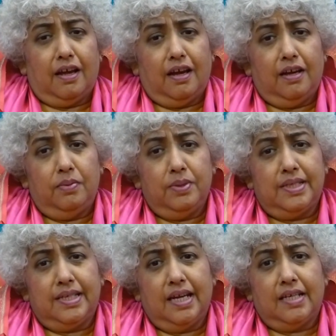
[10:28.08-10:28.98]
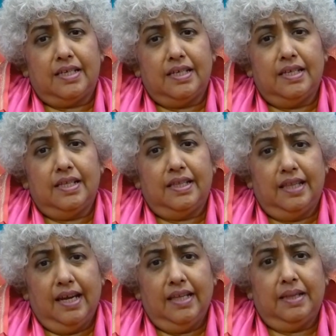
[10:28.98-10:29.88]
It will stay till
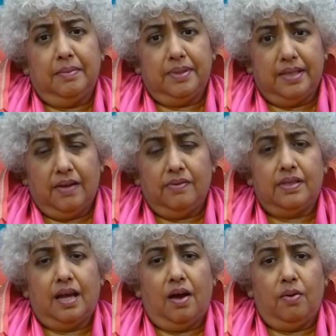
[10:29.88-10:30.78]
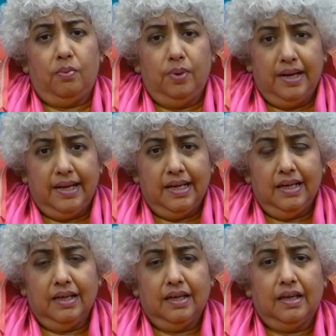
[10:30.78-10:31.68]
they themselves are
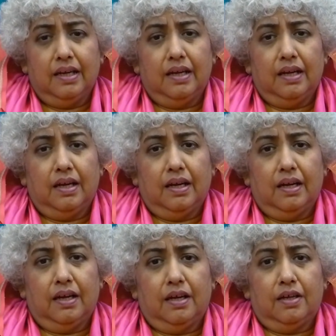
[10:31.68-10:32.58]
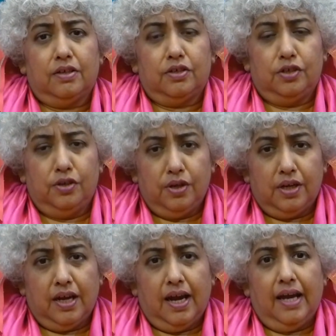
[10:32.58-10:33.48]
willing to
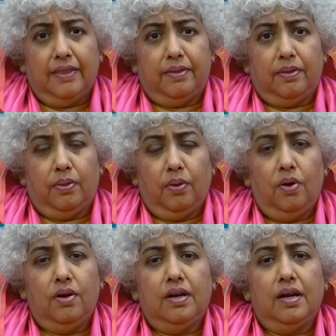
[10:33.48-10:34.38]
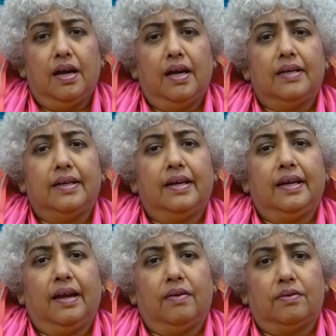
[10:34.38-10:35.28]
look at the thorn and take
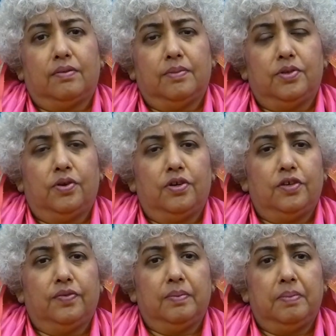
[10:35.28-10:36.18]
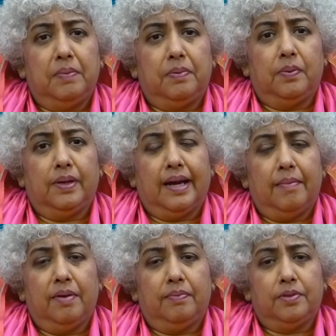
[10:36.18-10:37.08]
it out. Majority of the people will
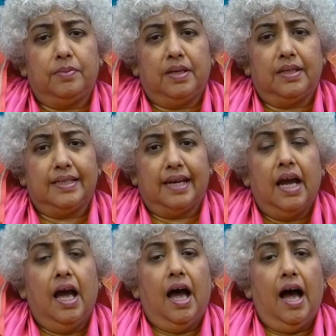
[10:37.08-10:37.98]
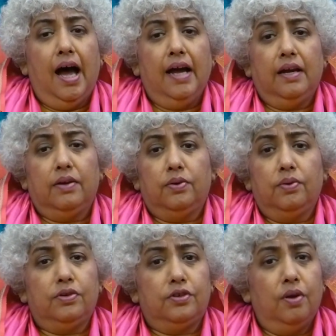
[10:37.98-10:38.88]
come up to me and say, I
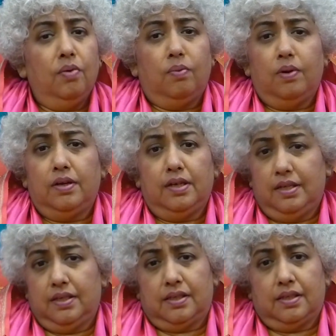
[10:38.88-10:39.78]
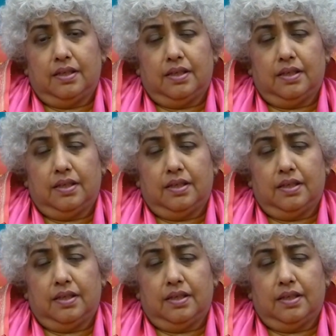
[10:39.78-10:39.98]
don't know what it is.